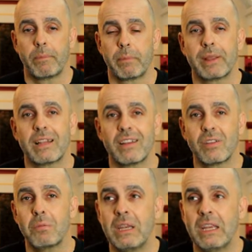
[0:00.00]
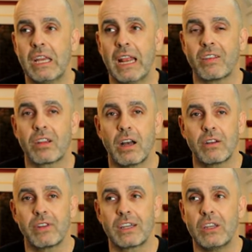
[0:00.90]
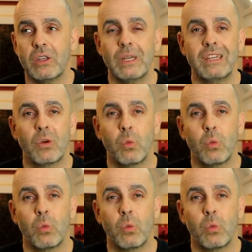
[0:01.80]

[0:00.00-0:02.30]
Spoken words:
But that doesn't mean it's a conflict you need to